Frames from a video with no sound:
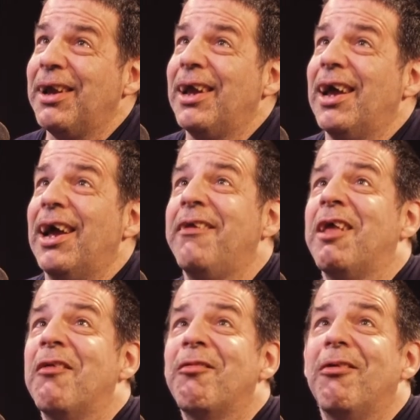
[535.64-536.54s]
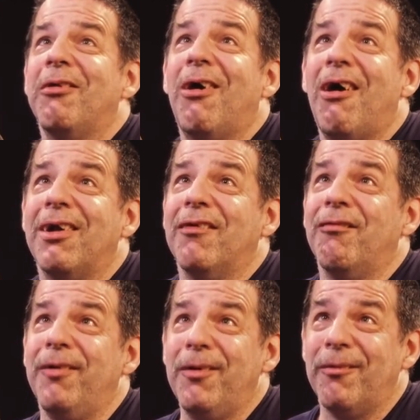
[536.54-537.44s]
And that's a lot of
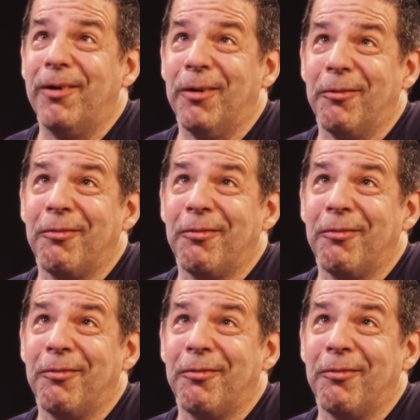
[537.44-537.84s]
viewers.